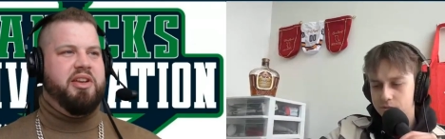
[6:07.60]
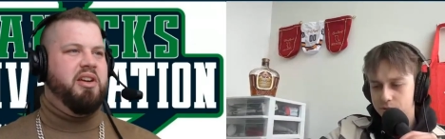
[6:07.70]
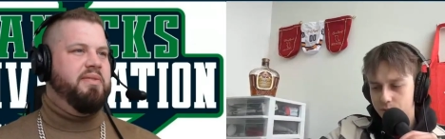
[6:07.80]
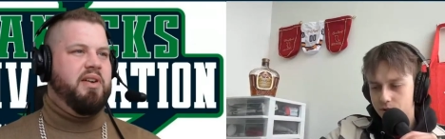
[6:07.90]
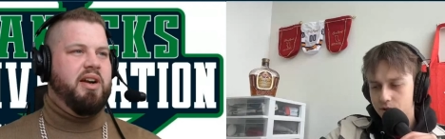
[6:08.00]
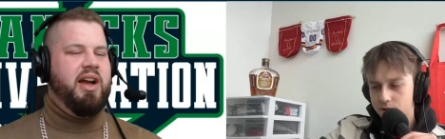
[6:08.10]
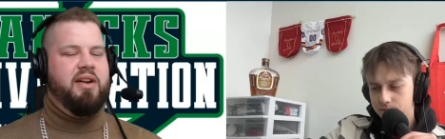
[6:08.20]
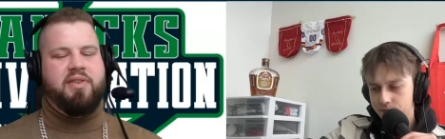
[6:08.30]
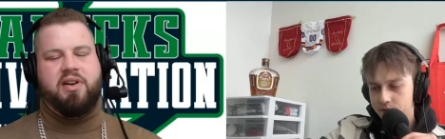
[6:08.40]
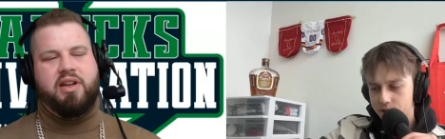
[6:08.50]

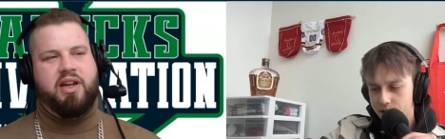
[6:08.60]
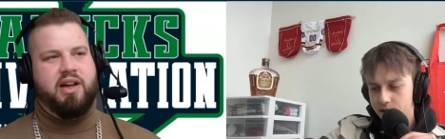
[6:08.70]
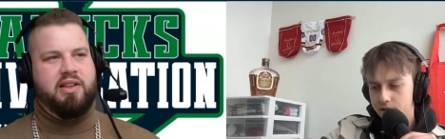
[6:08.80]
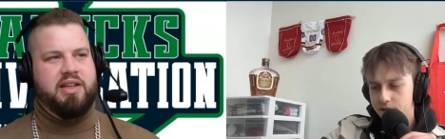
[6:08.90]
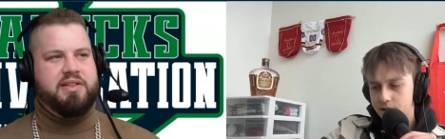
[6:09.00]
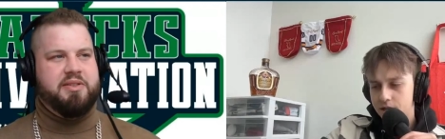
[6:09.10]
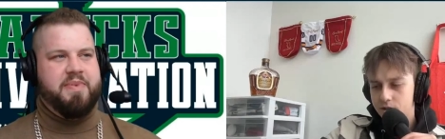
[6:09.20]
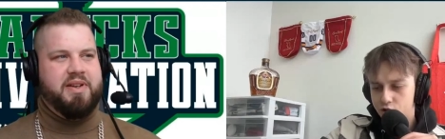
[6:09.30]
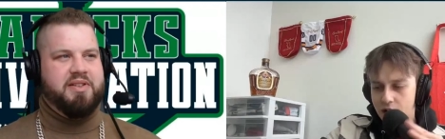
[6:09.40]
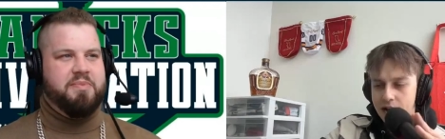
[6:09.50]
Speaker 1: supporter. Yeah. Lisa's been a
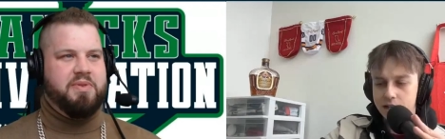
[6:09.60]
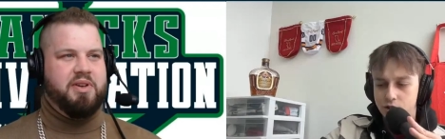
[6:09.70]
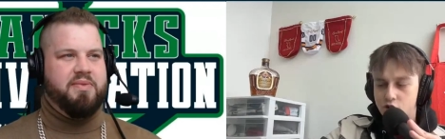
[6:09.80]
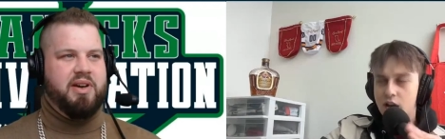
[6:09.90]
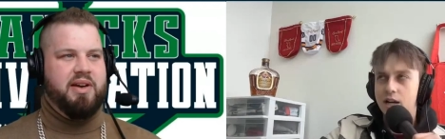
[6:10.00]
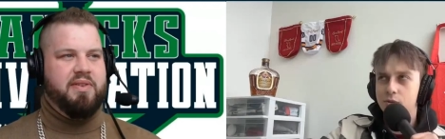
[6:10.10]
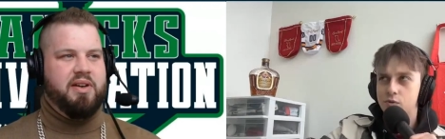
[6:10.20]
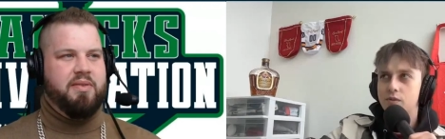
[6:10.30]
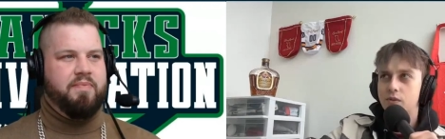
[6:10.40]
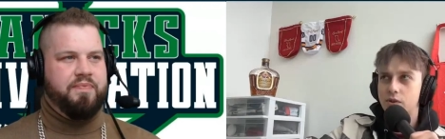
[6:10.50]
supporter. Jack
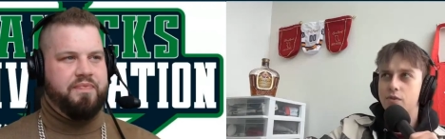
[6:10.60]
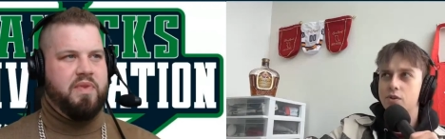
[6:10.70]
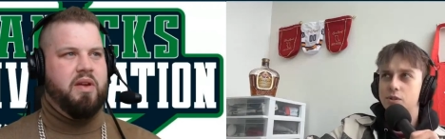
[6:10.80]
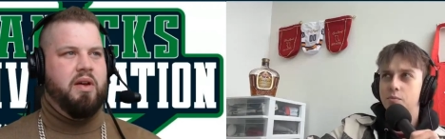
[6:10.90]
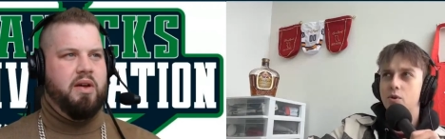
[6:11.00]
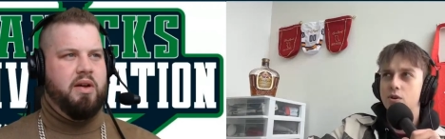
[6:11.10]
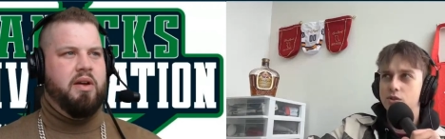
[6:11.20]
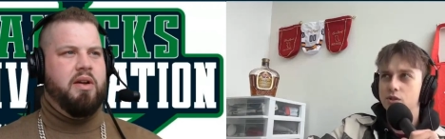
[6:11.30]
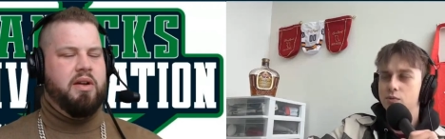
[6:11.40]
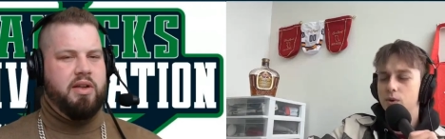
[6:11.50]
was one of our first
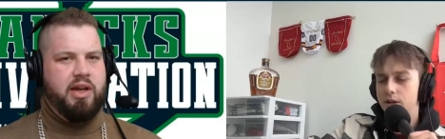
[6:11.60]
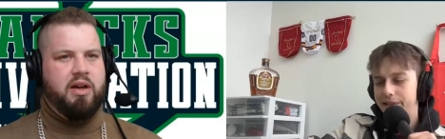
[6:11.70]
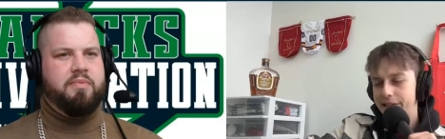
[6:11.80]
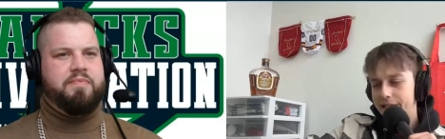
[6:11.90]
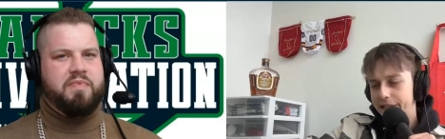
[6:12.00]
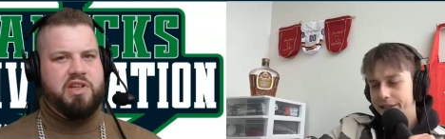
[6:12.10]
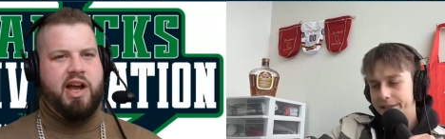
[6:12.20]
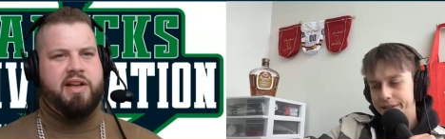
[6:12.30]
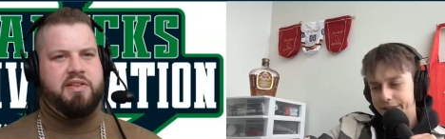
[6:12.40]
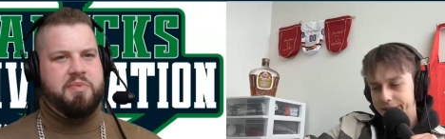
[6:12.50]
supporters as well.
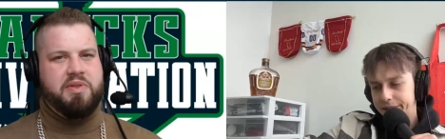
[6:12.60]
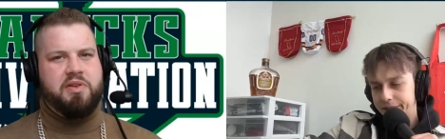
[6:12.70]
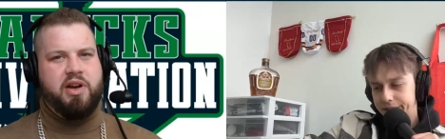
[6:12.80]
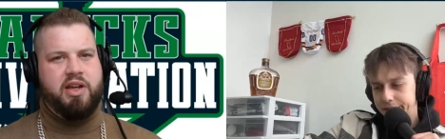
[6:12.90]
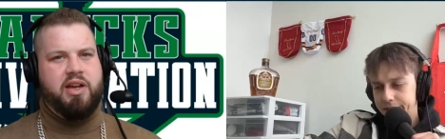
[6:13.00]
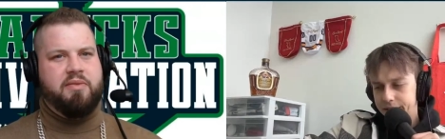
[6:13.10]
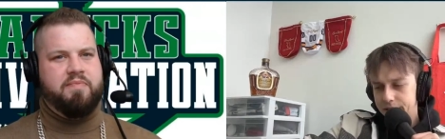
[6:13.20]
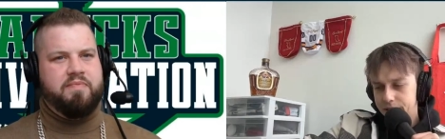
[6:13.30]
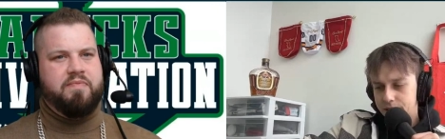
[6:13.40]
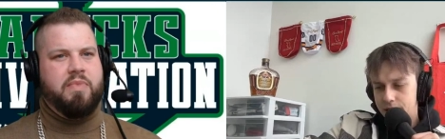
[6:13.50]
Jackson's been great.
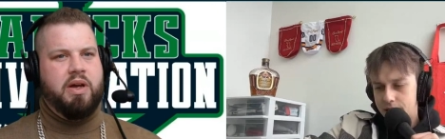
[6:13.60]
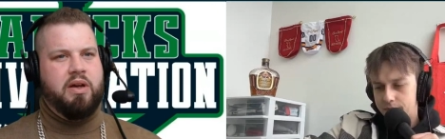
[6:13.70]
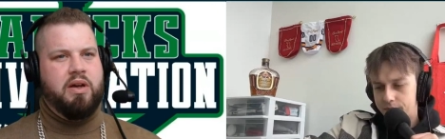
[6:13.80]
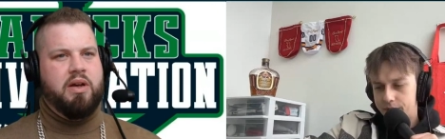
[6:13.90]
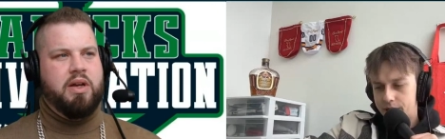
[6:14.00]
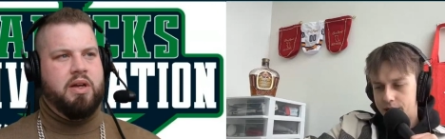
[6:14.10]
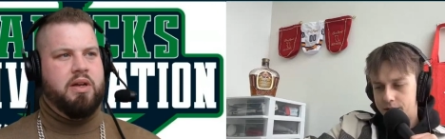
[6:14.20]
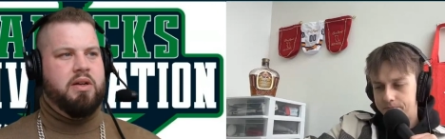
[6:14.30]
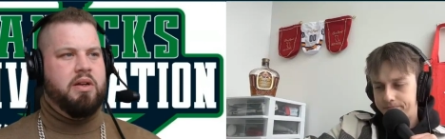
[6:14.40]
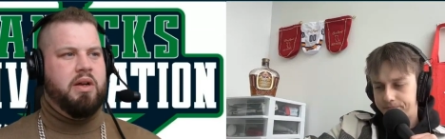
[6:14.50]
Speaker 2: Yeah.
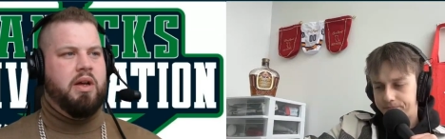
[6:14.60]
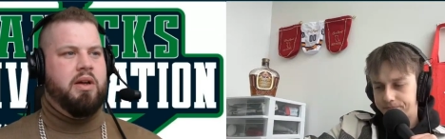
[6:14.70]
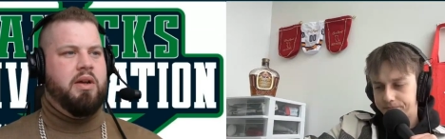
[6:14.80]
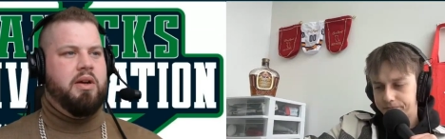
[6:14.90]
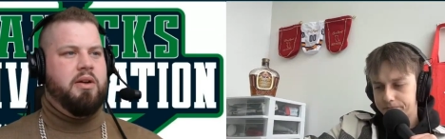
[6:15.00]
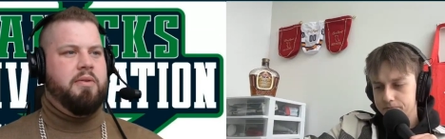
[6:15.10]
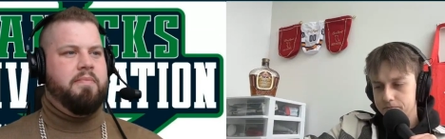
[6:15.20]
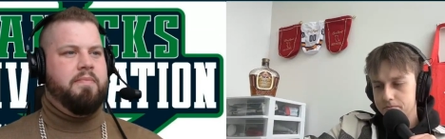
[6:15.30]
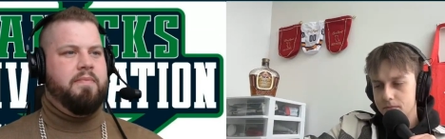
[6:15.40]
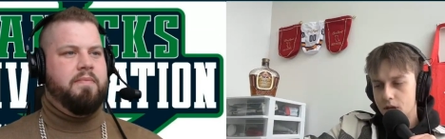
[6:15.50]
Yeah.
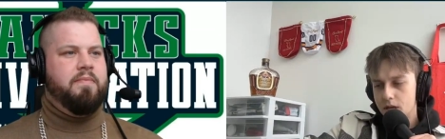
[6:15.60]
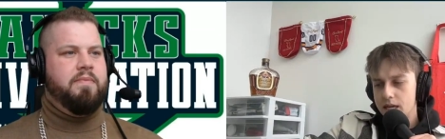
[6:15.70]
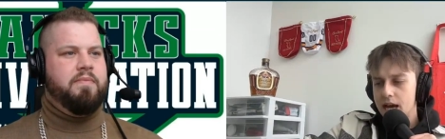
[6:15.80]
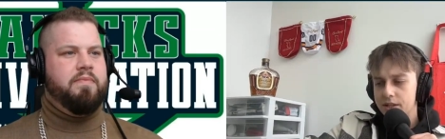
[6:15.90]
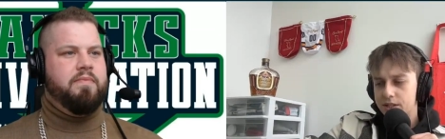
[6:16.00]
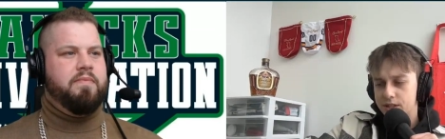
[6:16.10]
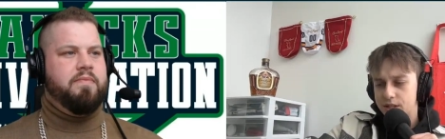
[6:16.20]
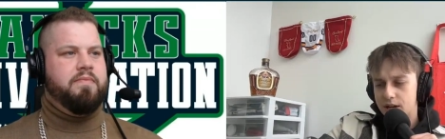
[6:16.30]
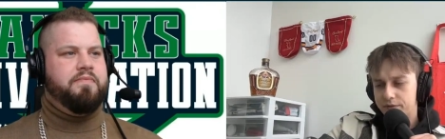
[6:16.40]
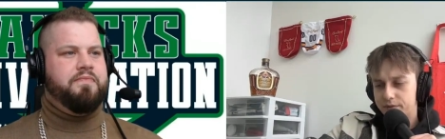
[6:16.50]
Yeah, this is
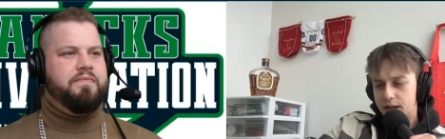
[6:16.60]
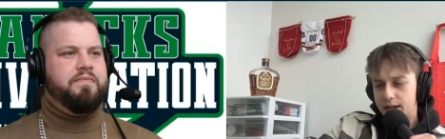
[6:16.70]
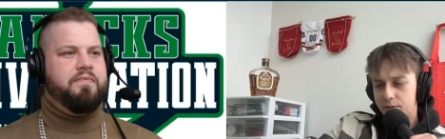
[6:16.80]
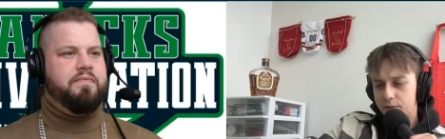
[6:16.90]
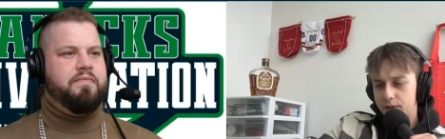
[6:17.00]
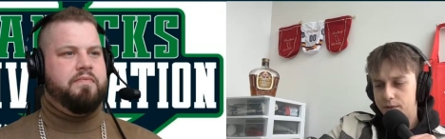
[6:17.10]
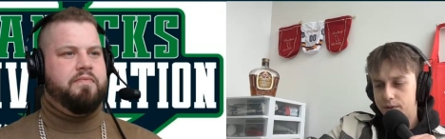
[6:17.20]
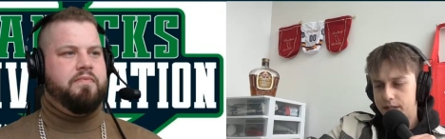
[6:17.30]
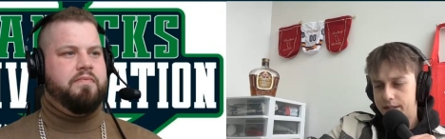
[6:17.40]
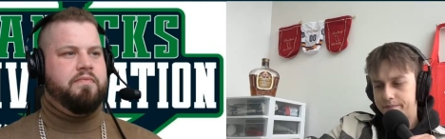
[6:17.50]
tough. I don't want
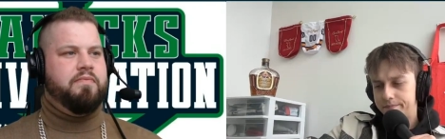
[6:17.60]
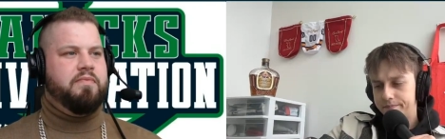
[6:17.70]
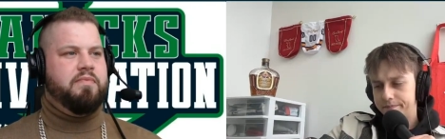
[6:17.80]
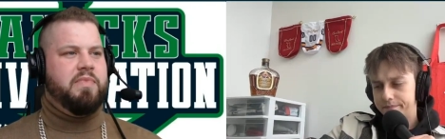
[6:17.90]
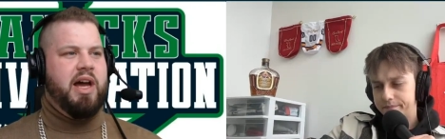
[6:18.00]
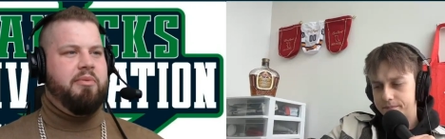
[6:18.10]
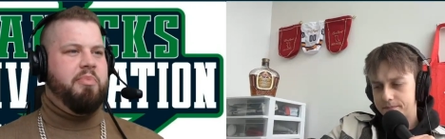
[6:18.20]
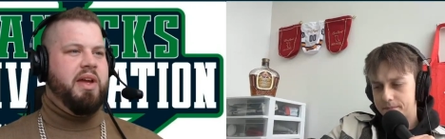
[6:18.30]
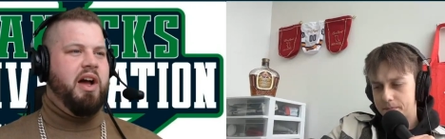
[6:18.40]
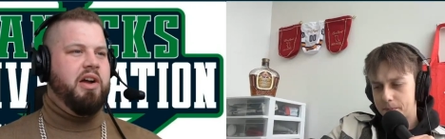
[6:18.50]
to. I'm
Speaker 1: a big
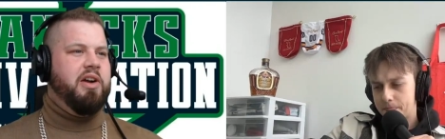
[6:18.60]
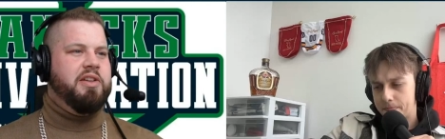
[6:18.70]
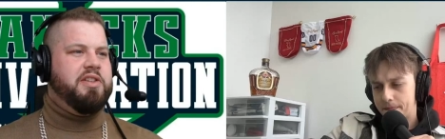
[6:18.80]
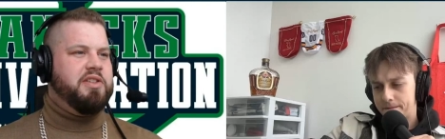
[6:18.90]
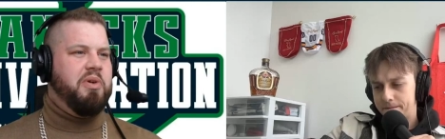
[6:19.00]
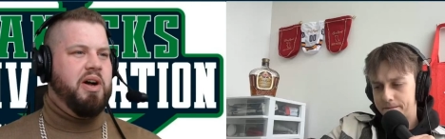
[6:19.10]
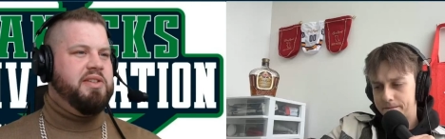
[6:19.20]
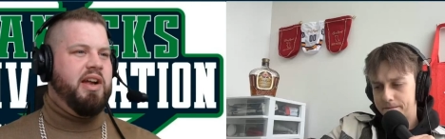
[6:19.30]
hugger. It's just Quads and I